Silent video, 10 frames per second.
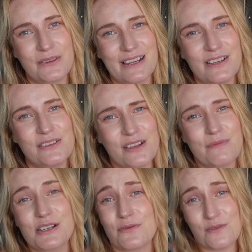Thank you so
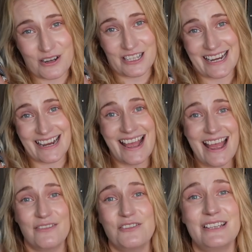much for watching.
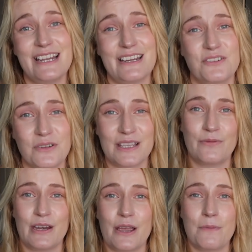If you did enjoy
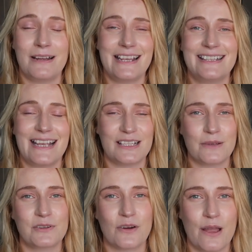this video, please hit
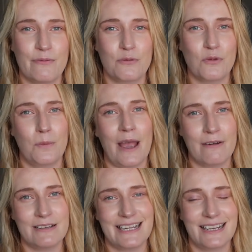subscribe for more
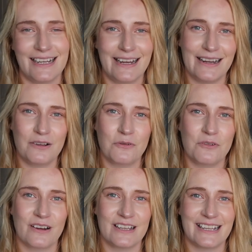parenting, cleaning,
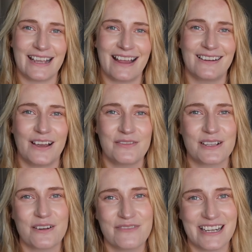organising and
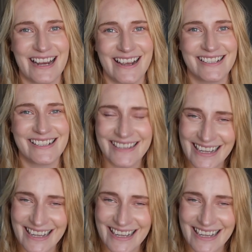lifestyle videos.